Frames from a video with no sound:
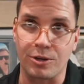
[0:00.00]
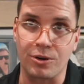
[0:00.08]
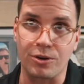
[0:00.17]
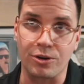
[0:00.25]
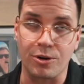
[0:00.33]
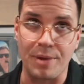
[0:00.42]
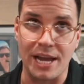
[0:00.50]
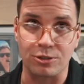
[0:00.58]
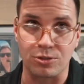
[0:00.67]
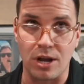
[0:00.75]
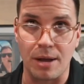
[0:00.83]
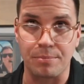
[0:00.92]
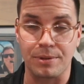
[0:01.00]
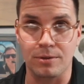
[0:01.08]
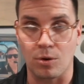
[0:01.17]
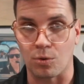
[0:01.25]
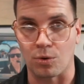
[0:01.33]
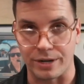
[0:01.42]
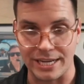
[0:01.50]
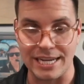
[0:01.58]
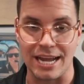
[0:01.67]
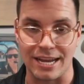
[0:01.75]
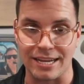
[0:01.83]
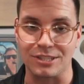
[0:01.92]
Your mag drop or
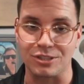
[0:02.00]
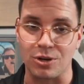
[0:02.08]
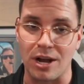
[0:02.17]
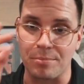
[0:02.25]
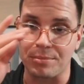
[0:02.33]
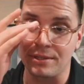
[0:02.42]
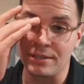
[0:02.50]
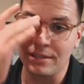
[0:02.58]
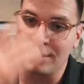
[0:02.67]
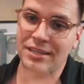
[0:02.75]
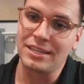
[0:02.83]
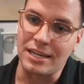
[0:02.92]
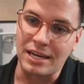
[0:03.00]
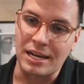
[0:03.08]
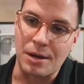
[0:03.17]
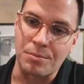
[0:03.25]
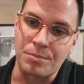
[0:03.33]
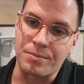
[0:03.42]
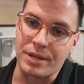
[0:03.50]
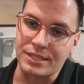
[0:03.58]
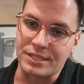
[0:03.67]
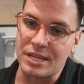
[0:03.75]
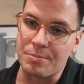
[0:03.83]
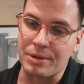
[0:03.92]
EIS drop
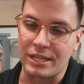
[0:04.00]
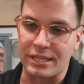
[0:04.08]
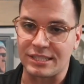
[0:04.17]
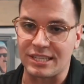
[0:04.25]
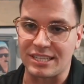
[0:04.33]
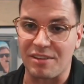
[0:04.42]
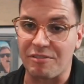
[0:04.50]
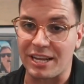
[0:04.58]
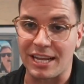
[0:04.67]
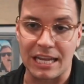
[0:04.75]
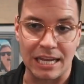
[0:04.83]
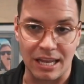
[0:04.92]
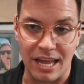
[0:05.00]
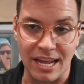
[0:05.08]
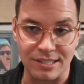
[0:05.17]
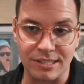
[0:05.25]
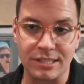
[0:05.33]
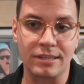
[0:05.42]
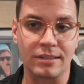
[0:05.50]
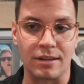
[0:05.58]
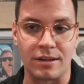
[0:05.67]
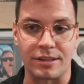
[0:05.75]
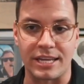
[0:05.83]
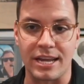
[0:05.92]
is typically significantly less
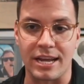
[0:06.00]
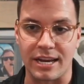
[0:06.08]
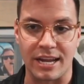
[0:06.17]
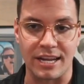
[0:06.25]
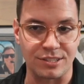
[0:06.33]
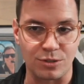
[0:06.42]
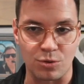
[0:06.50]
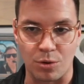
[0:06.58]
on the EIS.